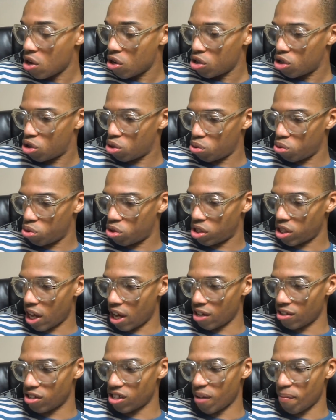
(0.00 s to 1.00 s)
to
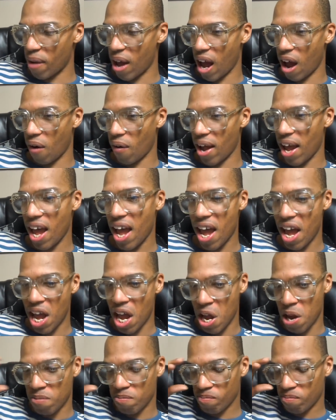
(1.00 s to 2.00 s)
say somehow,
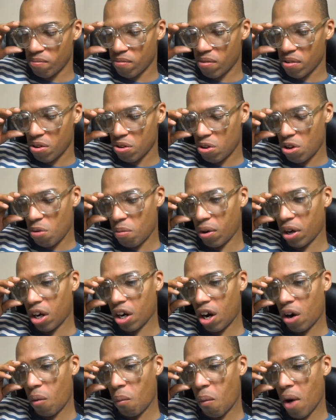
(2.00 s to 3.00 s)
hey, you want
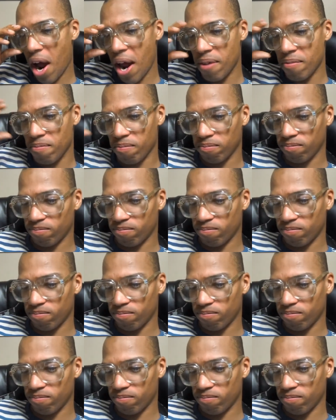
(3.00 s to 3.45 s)
to know what?